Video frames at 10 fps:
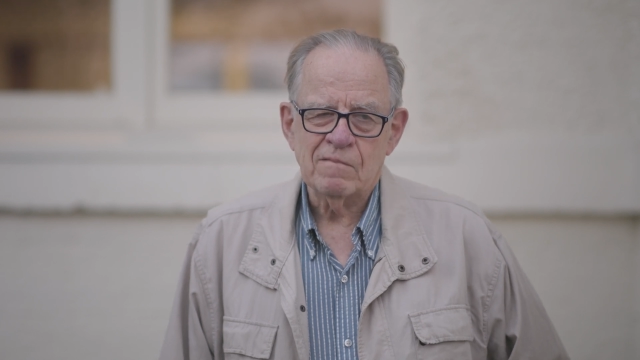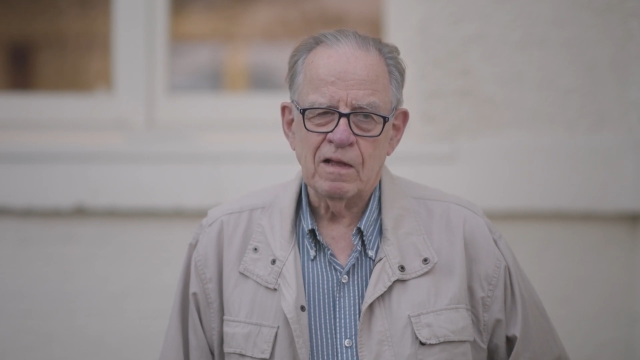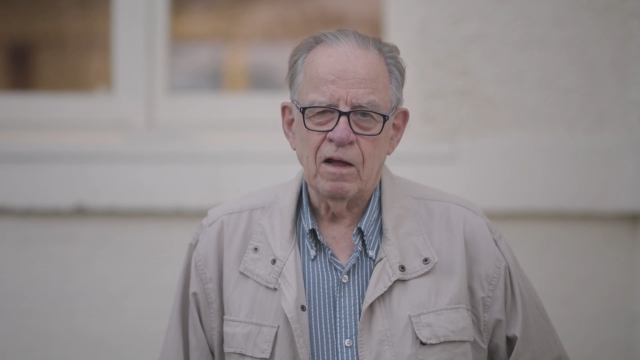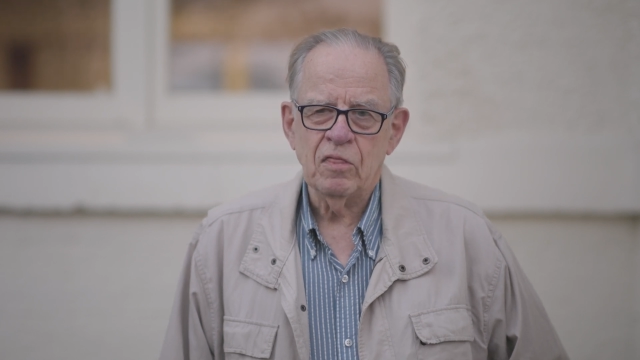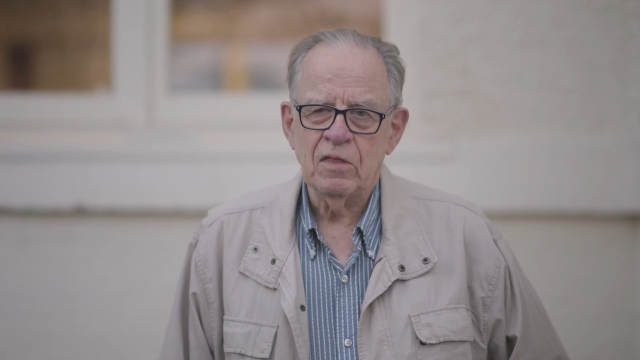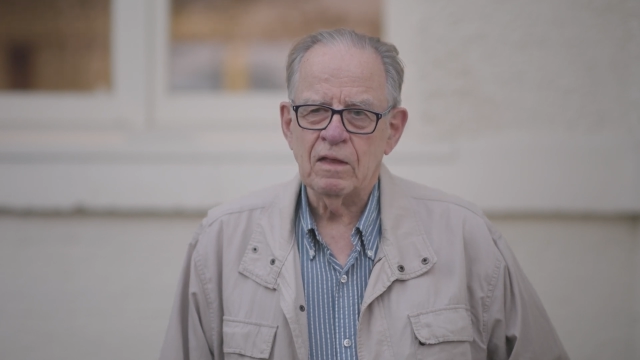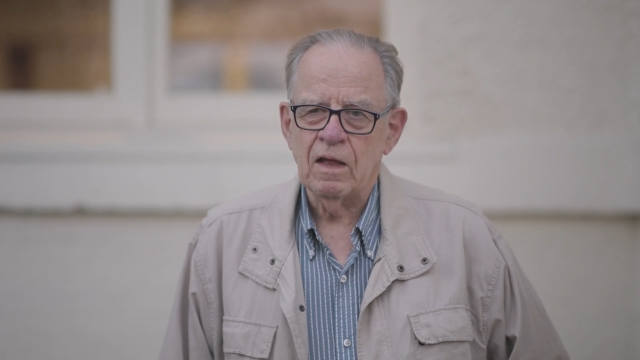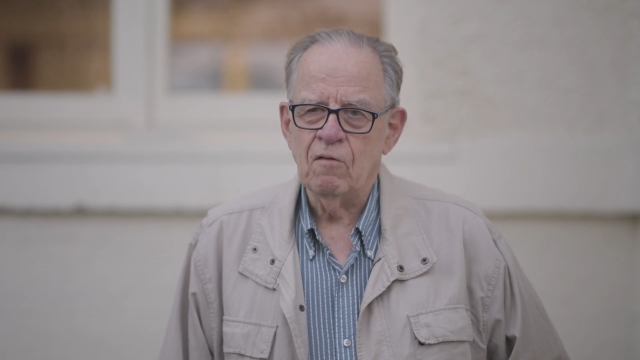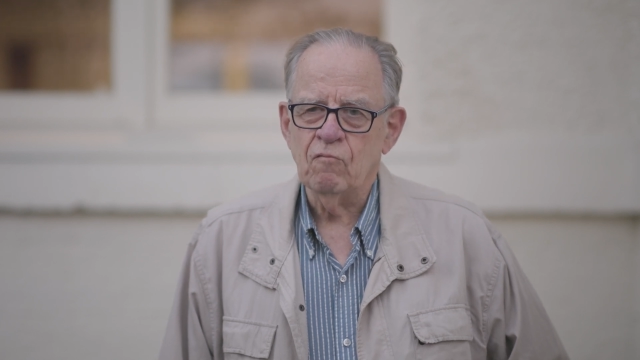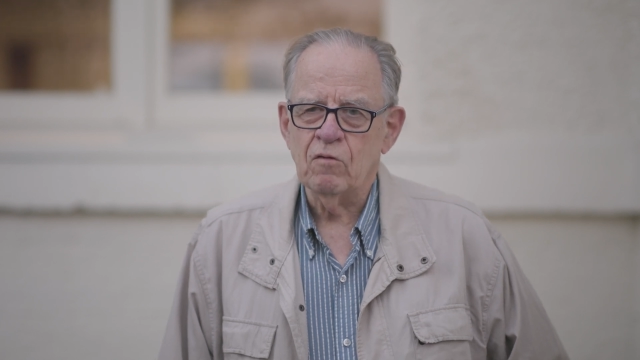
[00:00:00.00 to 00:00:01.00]
I think
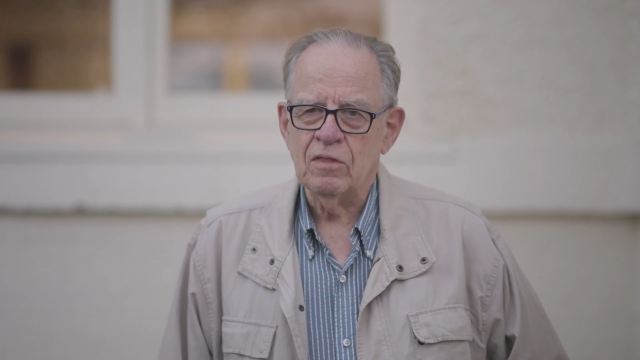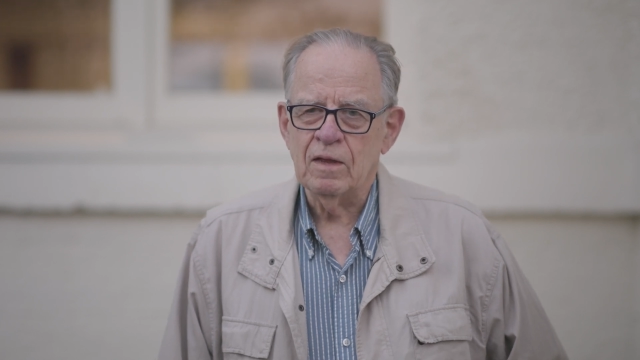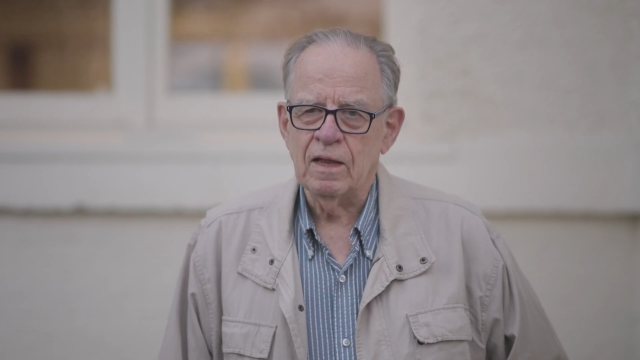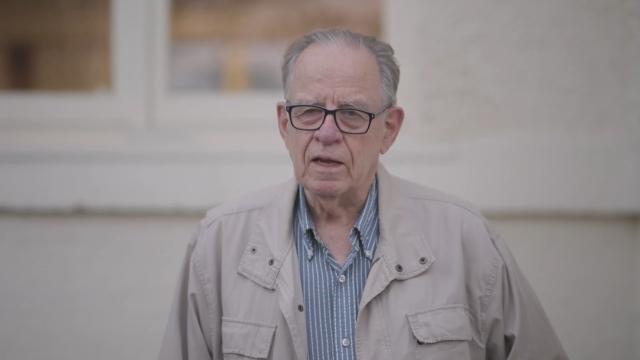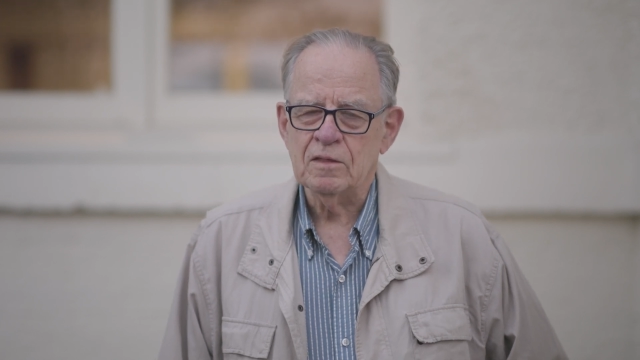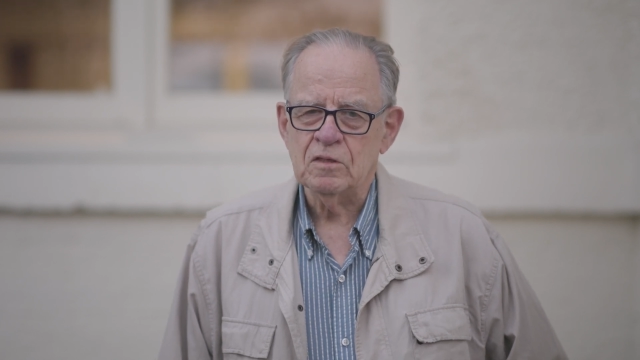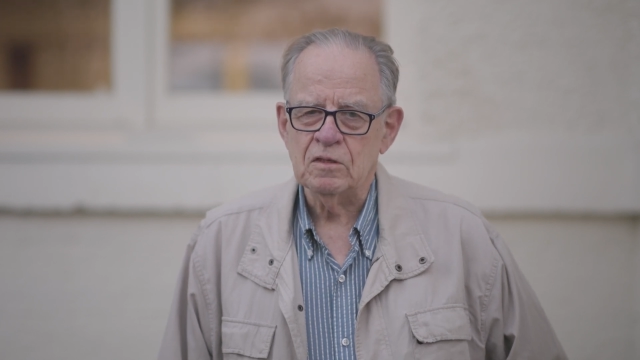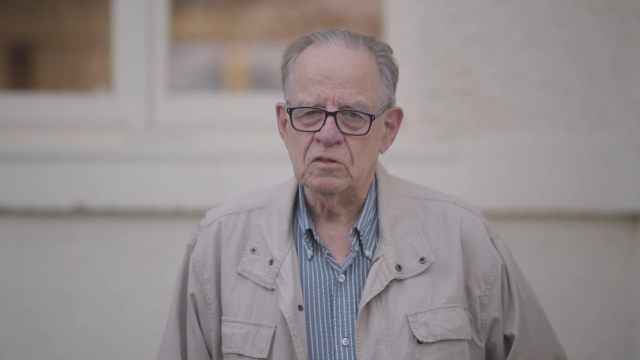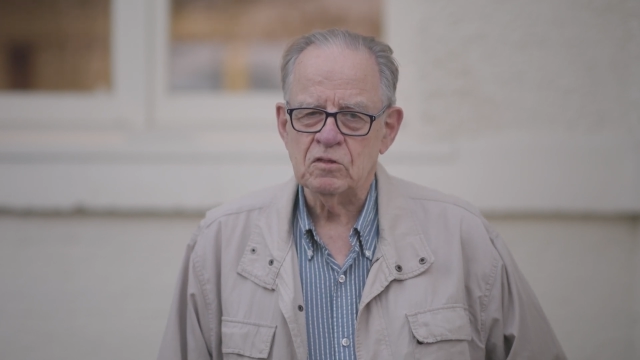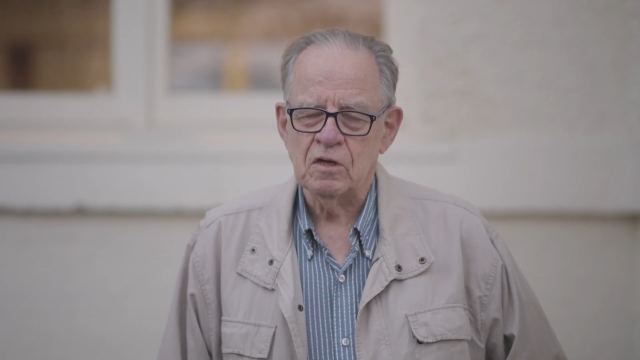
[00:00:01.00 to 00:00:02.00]
everything has
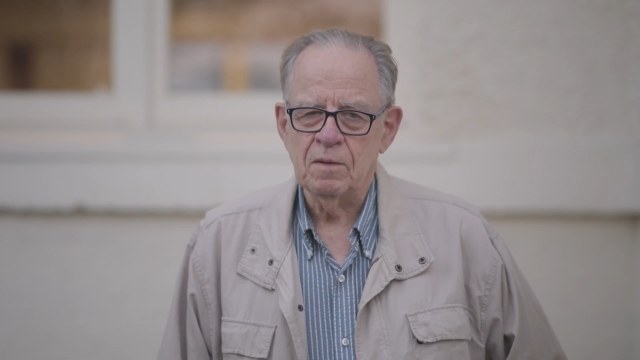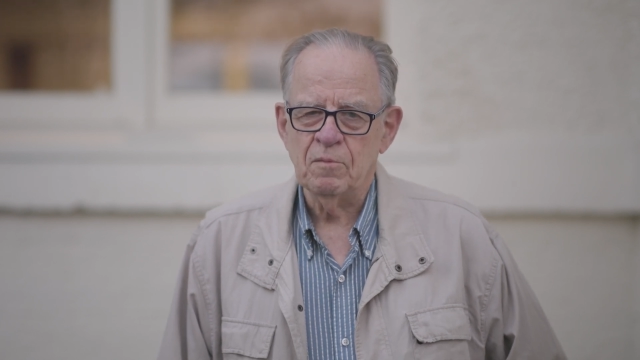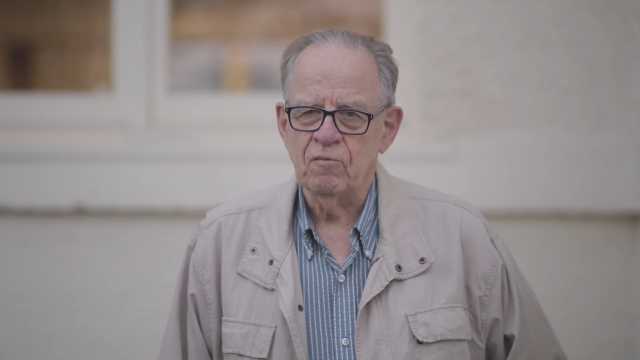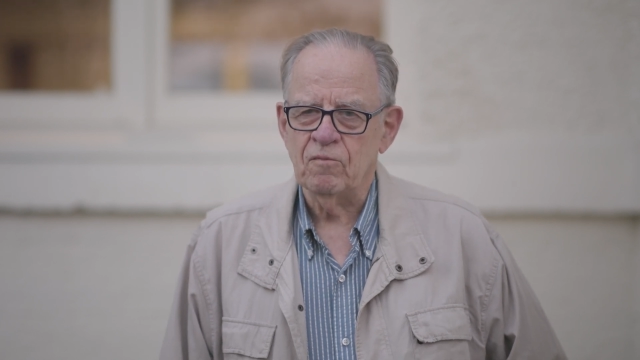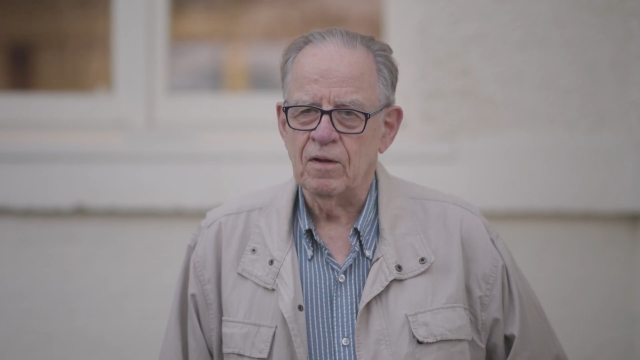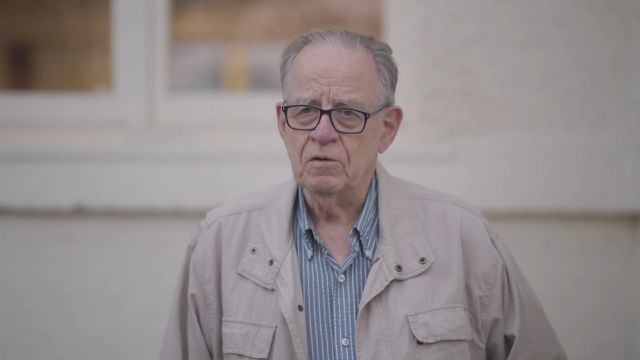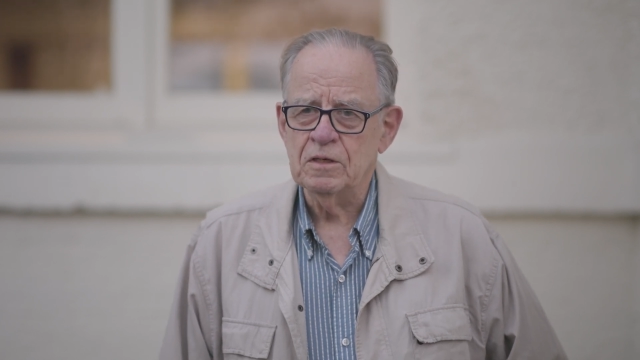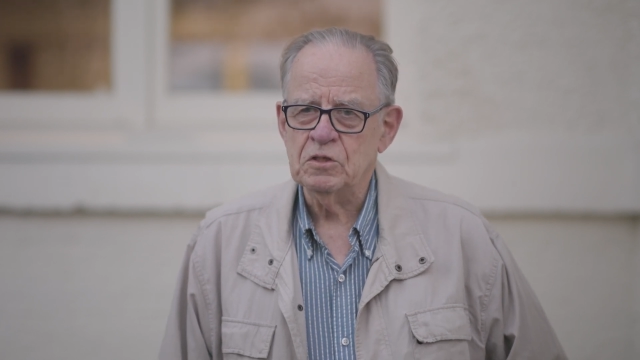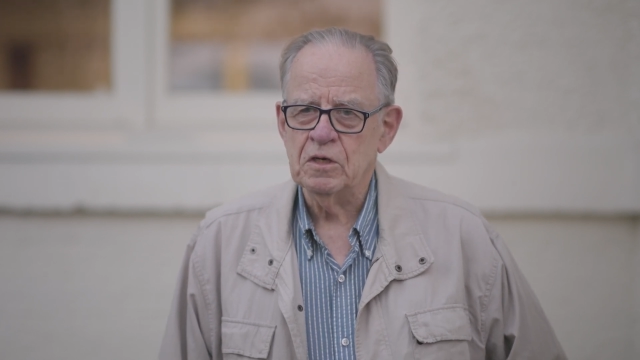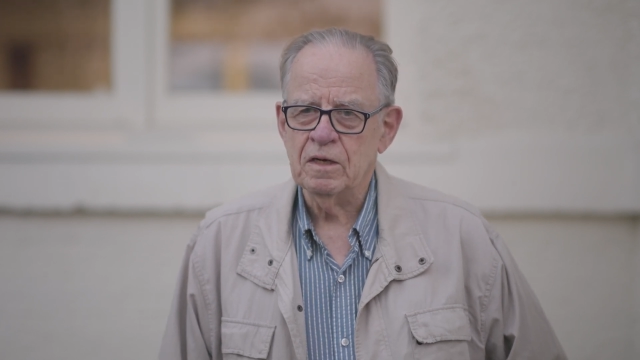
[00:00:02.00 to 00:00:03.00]
its time of
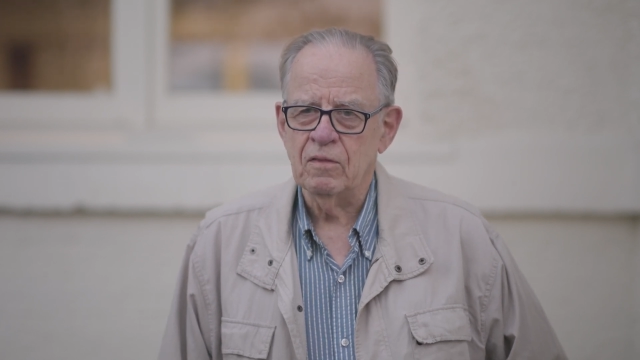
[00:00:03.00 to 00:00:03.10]
flourishing,